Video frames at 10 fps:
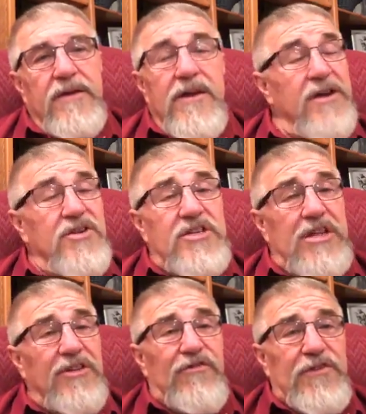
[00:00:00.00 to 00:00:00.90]
not just
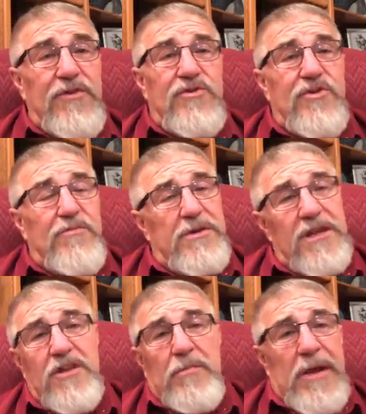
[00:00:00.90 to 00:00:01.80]
in the future, but
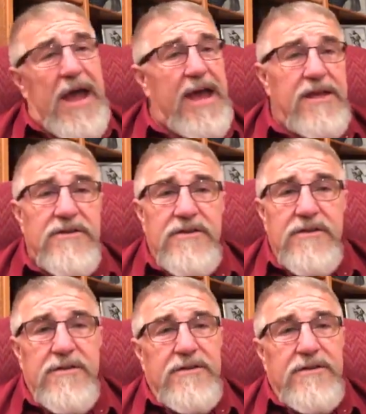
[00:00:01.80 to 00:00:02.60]
in the past.